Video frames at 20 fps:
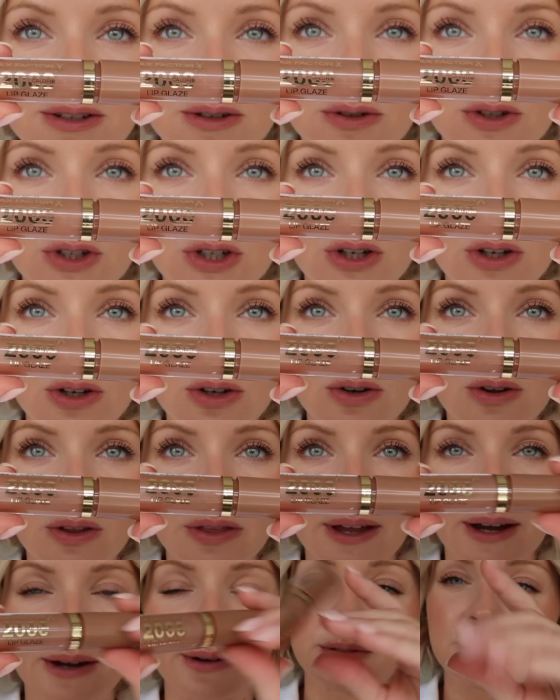called
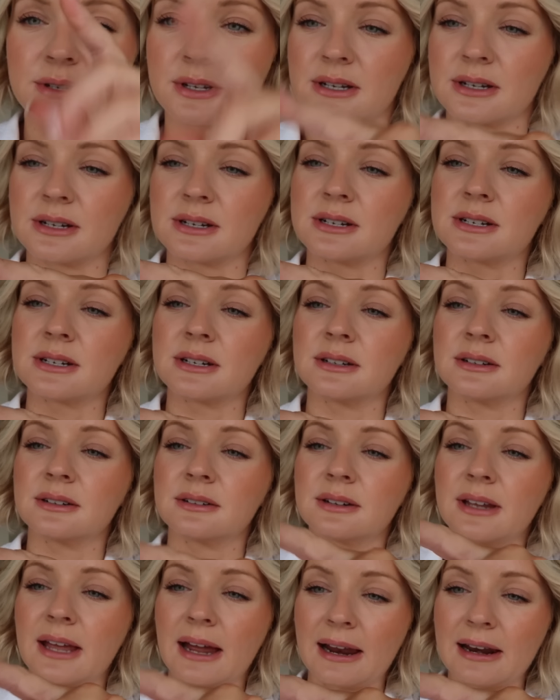2000
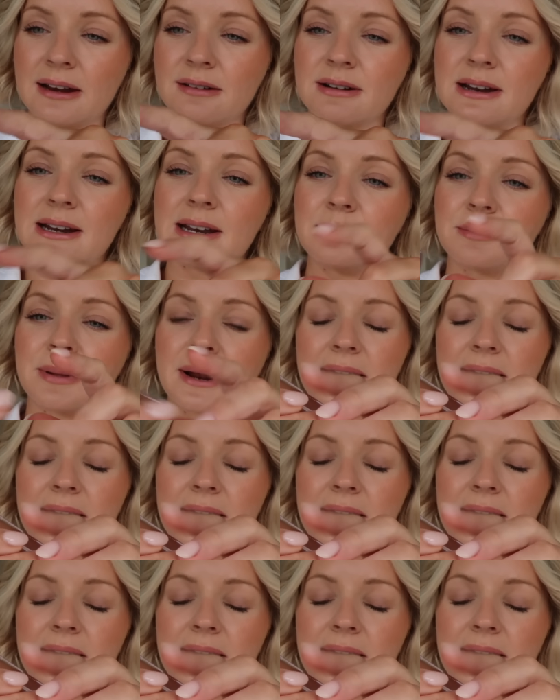calorie lip